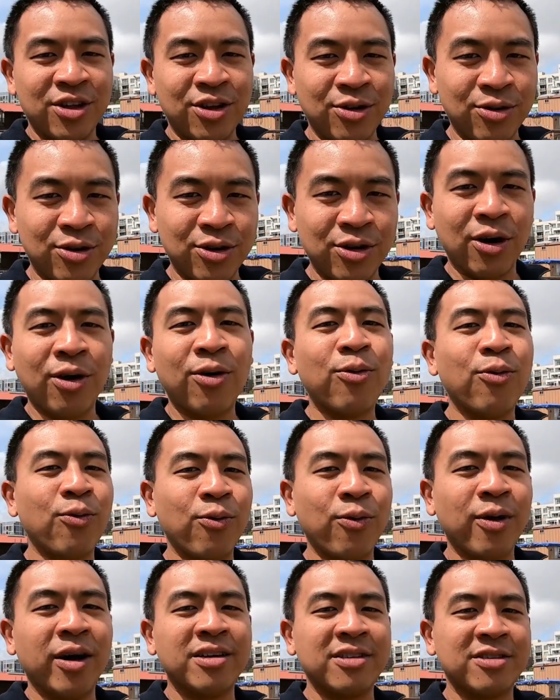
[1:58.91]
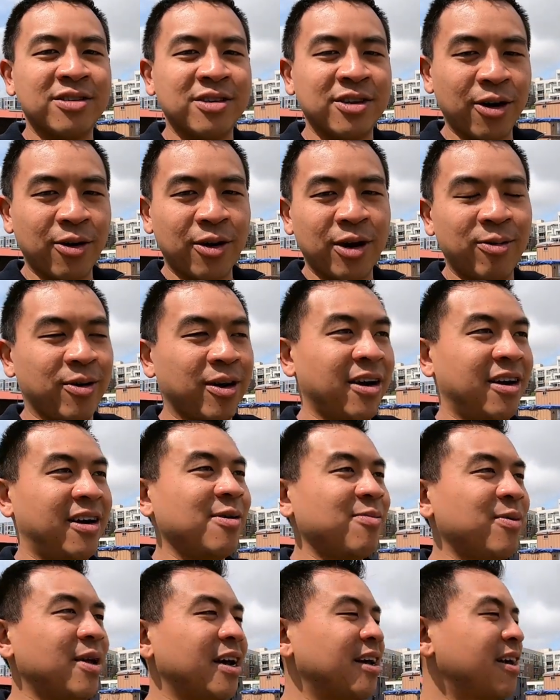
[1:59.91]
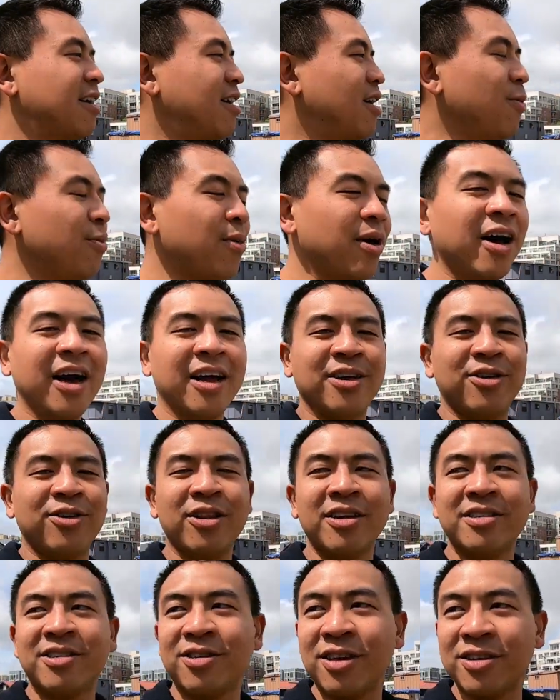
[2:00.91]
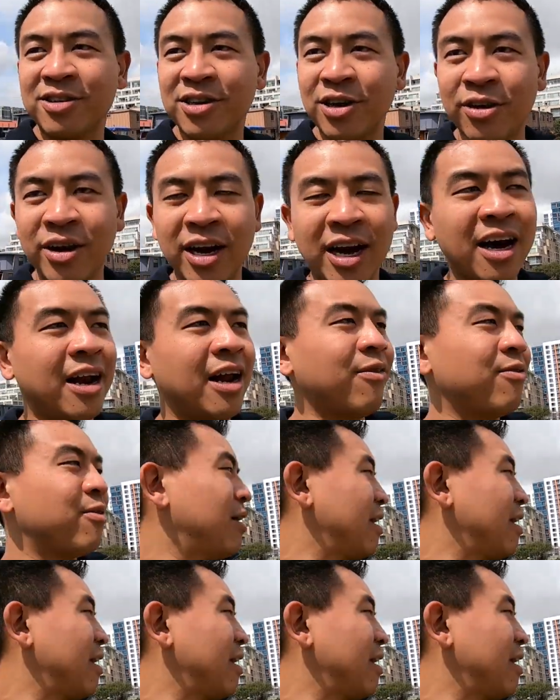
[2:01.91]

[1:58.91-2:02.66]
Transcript: you don't want to go anywhere. And I'm like, come on, dude, let's let's go down. Every,